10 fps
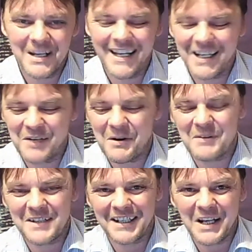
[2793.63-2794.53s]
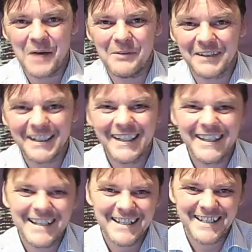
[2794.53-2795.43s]
quoting Cohen,
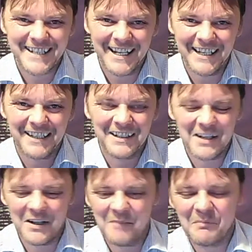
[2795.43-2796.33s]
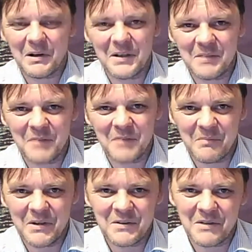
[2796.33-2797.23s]
saying, "I'm blinded by the
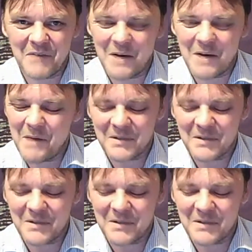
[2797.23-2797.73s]
beauty of our weapons."